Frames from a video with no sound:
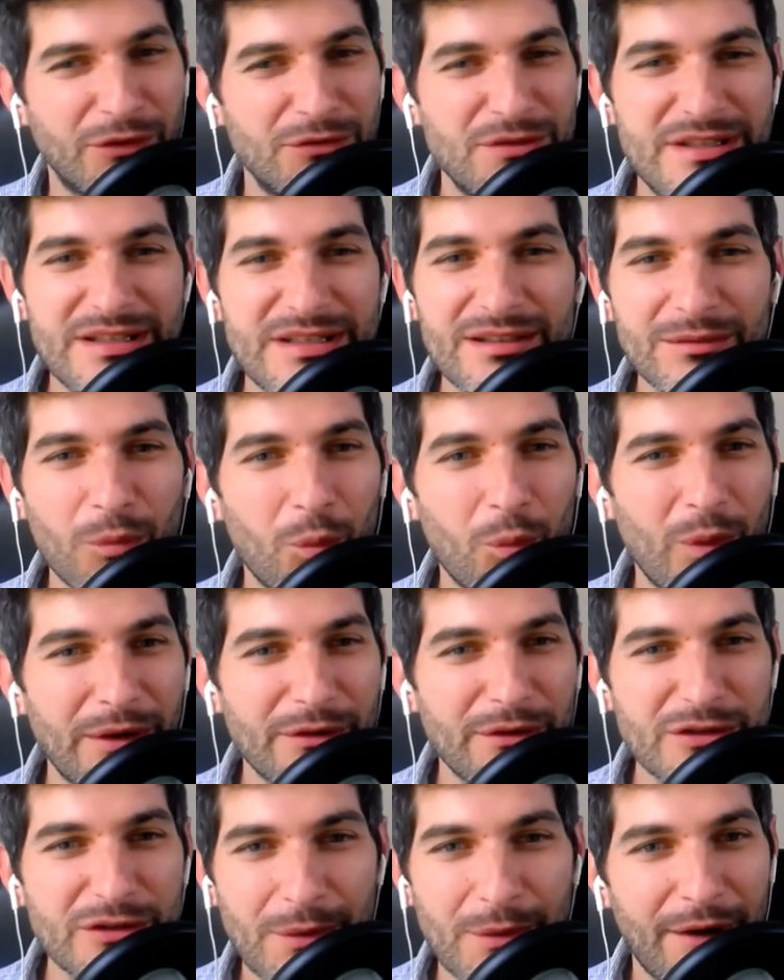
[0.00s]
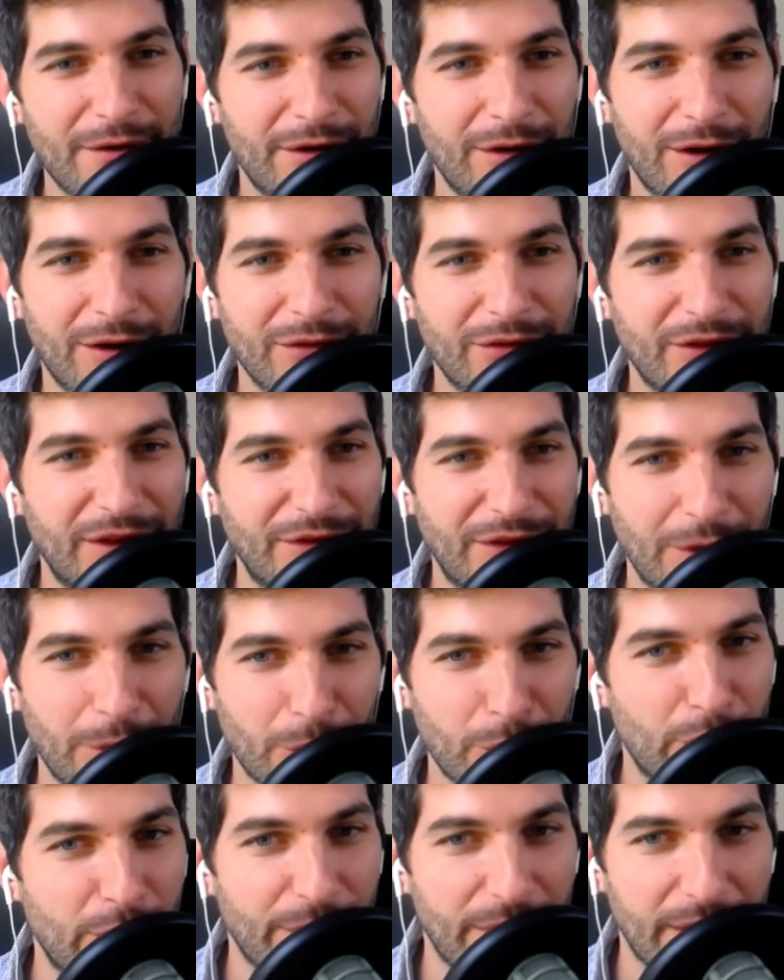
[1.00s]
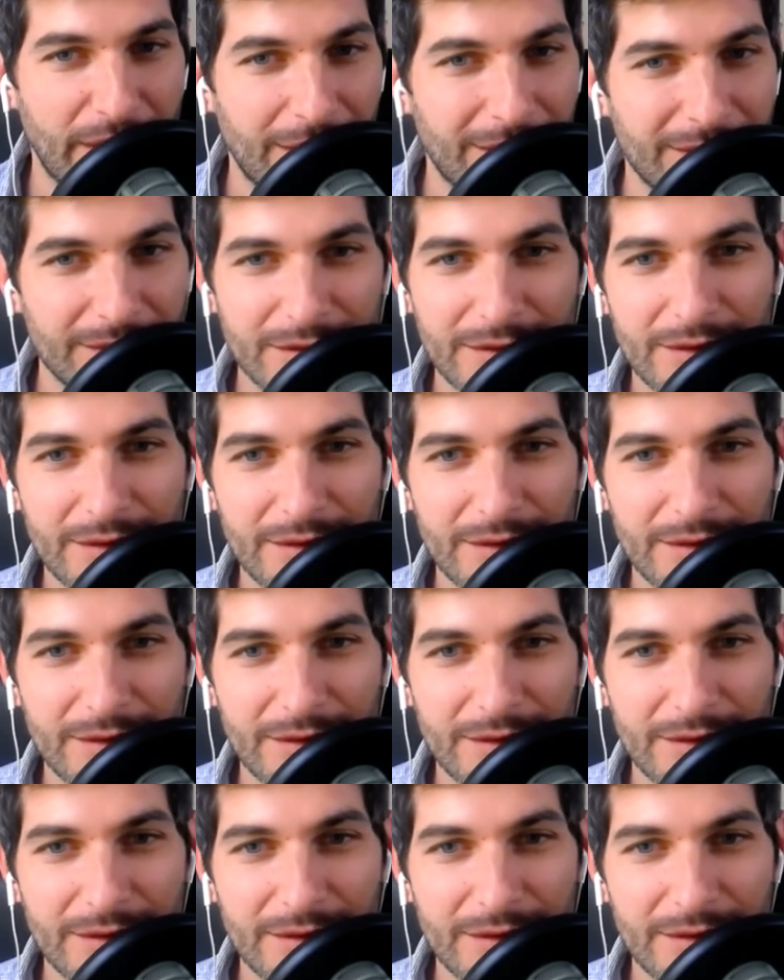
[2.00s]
So it didn't weird you out at all that they were in there?